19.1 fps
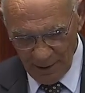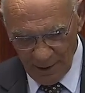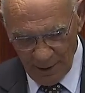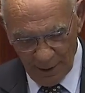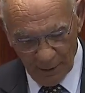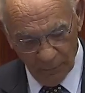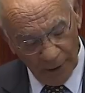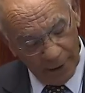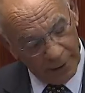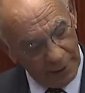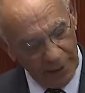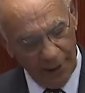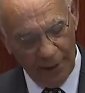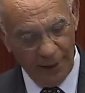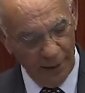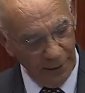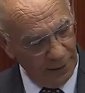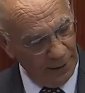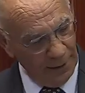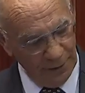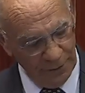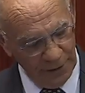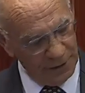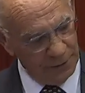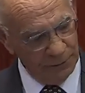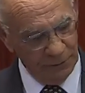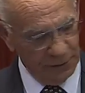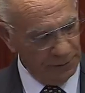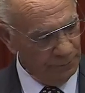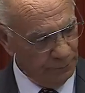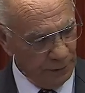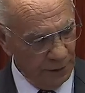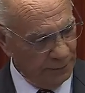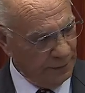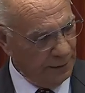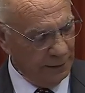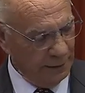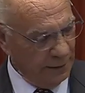And one day, and this was
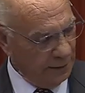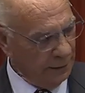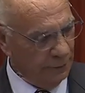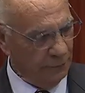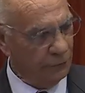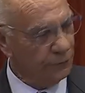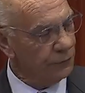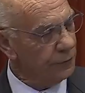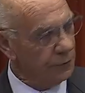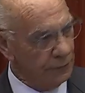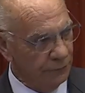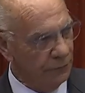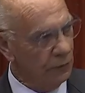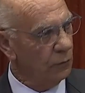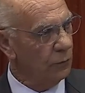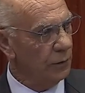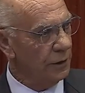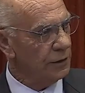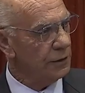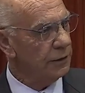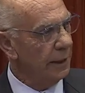probably another 3 or 4 weeks